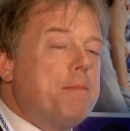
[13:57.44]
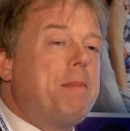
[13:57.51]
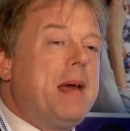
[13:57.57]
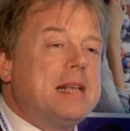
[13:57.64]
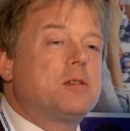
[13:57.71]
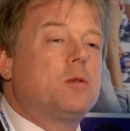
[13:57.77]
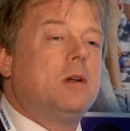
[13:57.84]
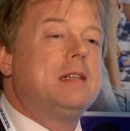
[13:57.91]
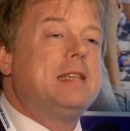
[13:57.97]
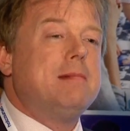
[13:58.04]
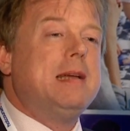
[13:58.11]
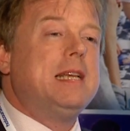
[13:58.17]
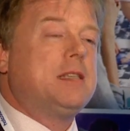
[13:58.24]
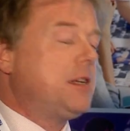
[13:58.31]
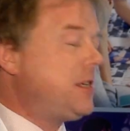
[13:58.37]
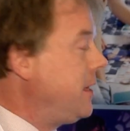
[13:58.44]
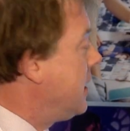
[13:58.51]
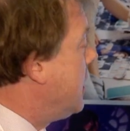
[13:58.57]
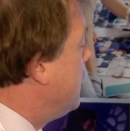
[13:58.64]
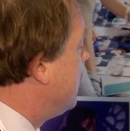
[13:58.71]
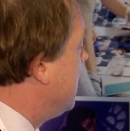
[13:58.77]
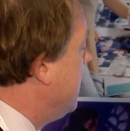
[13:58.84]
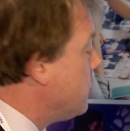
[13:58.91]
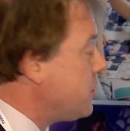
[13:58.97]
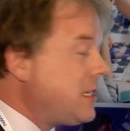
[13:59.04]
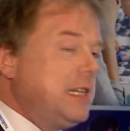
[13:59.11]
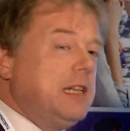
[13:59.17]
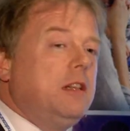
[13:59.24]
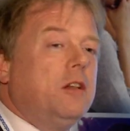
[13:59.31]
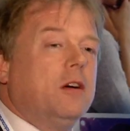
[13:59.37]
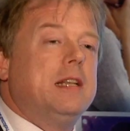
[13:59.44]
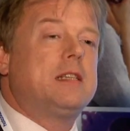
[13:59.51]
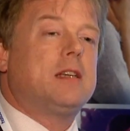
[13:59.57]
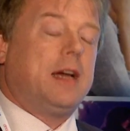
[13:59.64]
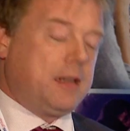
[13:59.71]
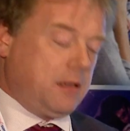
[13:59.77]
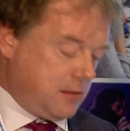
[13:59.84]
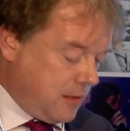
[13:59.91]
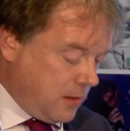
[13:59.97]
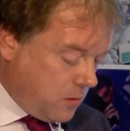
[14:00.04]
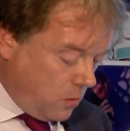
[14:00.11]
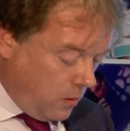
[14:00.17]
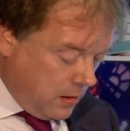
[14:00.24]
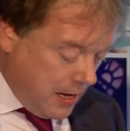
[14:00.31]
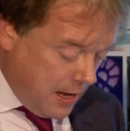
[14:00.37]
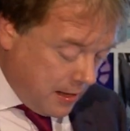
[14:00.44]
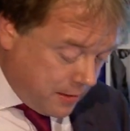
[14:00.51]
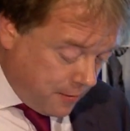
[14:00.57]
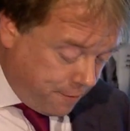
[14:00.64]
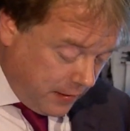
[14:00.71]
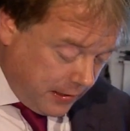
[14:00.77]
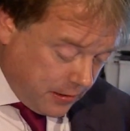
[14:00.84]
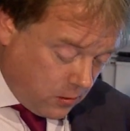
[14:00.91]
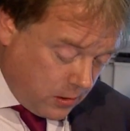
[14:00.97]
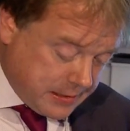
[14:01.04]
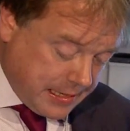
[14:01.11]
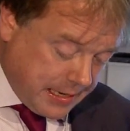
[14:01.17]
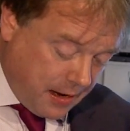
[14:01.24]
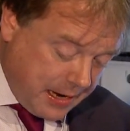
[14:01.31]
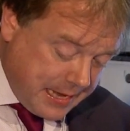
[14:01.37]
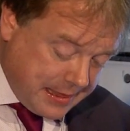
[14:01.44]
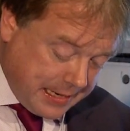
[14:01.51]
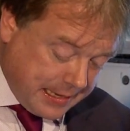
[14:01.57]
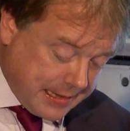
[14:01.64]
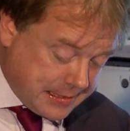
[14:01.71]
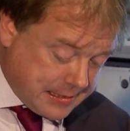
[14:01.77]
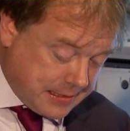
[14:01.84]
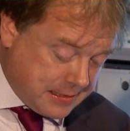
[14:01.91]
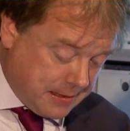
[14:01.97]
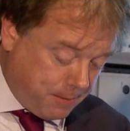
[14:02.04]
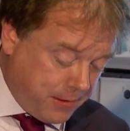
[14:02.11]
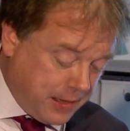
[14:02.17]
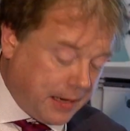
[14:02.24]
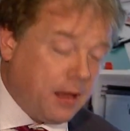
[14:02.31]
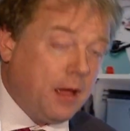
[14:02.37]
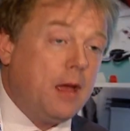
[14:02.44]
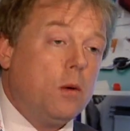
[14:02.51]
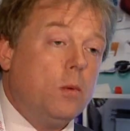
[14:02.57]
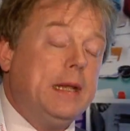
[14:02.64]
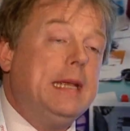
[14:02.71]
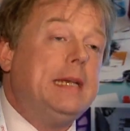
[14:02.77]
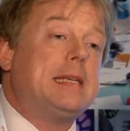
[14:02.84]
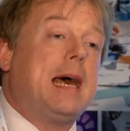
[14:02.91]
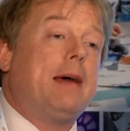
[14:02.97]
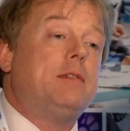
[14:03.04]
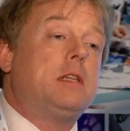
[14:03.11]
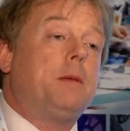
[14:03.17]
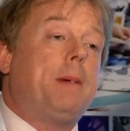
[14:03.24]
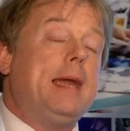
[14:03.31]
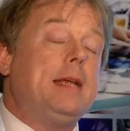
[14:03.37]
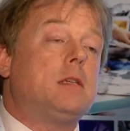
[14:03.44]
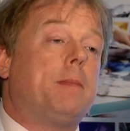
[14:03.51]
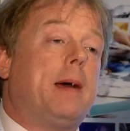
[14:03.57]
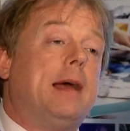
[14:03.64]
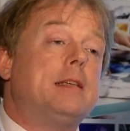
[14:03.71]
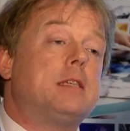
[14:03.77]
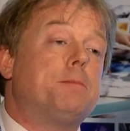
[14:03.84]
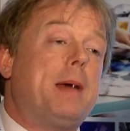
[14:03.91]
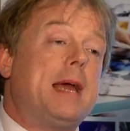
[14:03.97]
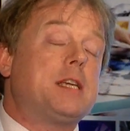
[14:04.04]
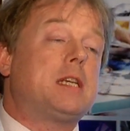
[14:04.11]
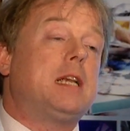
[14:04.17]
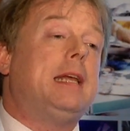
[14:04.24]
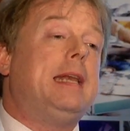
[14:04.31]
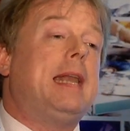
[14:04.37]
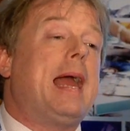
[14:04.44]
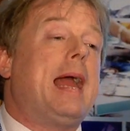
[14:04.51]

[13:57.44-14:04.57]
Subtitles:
the best quality research in the country, you're still not entitled to the funding quality. And I think this is something we need to have a debate about, especially